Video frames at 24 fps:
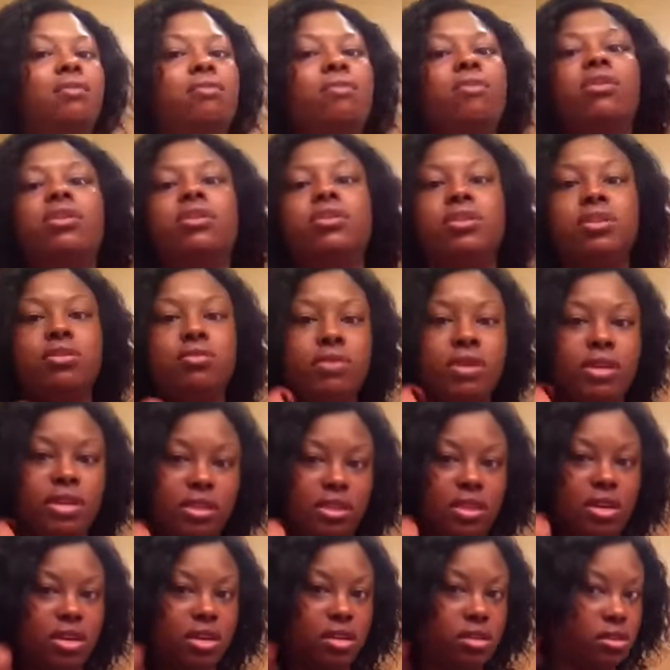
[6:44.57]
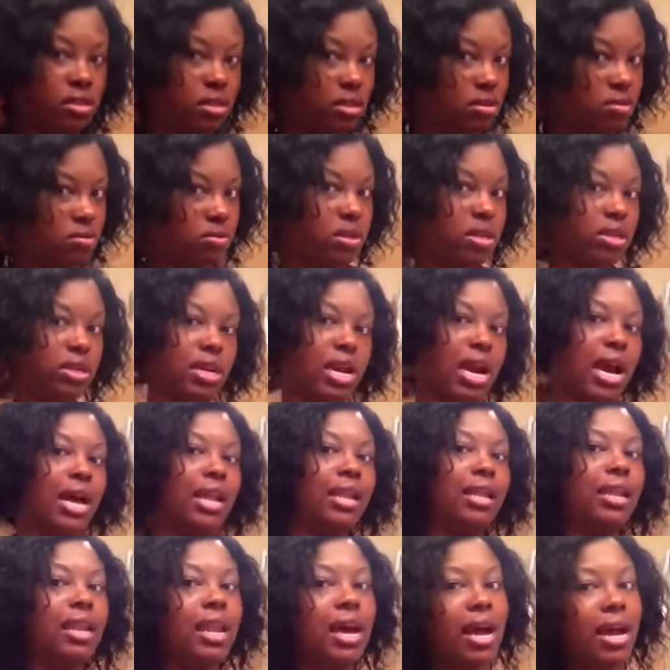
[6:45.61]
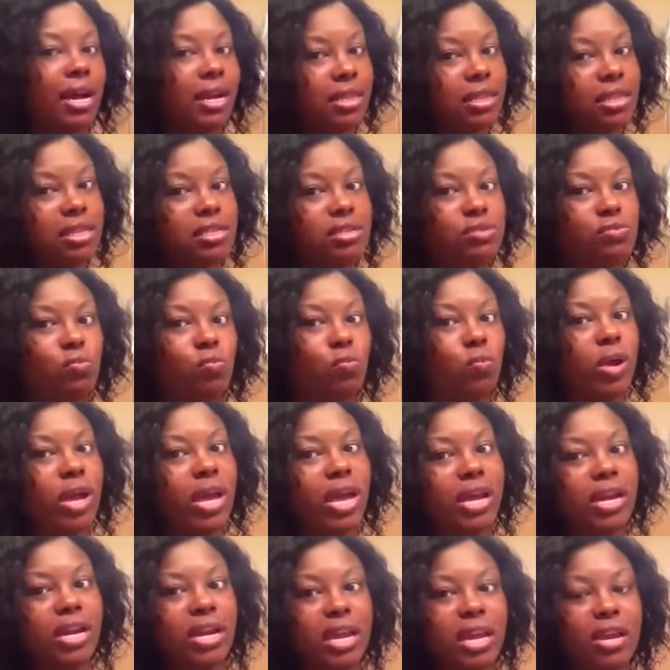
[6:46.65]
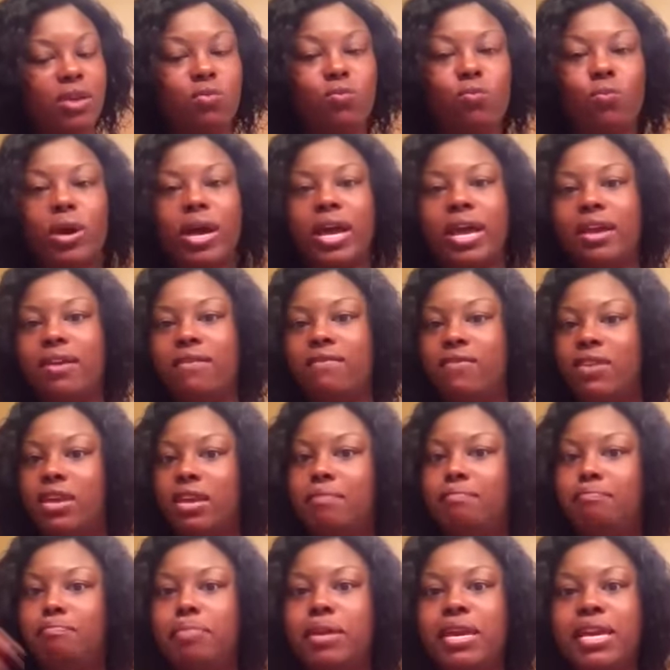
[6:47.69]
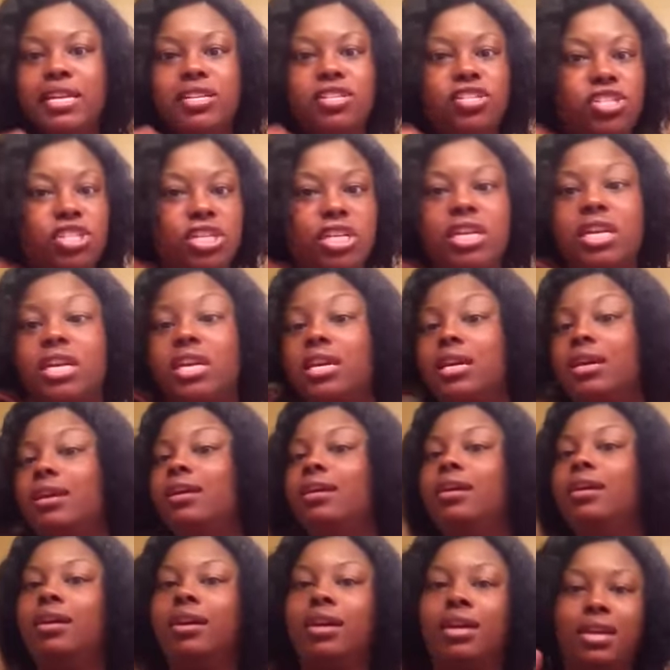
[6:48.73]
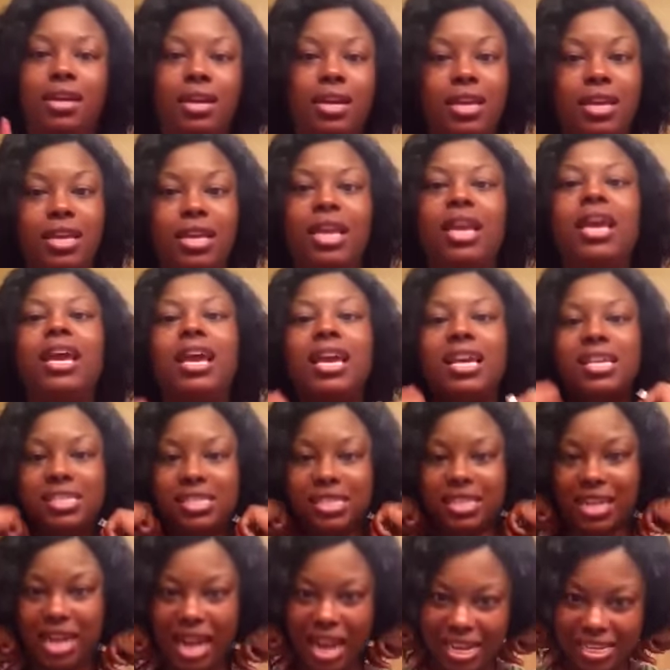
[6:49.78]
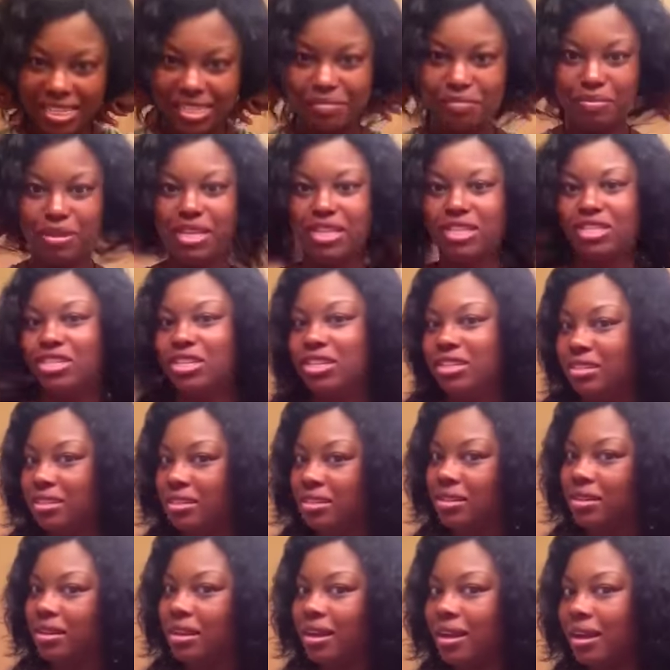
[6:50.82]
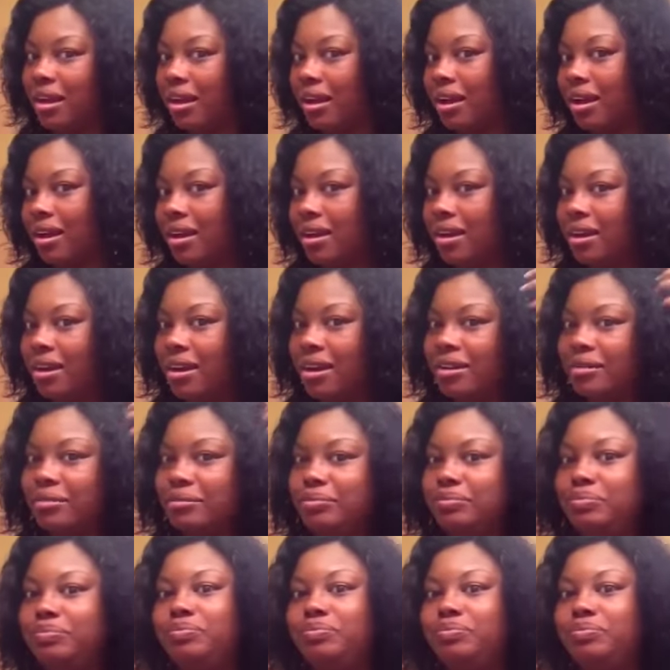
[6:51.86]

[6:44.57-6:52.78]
want to do anything to it. I like this wet and wavy, beachy. It's a nice beach look. Yeah,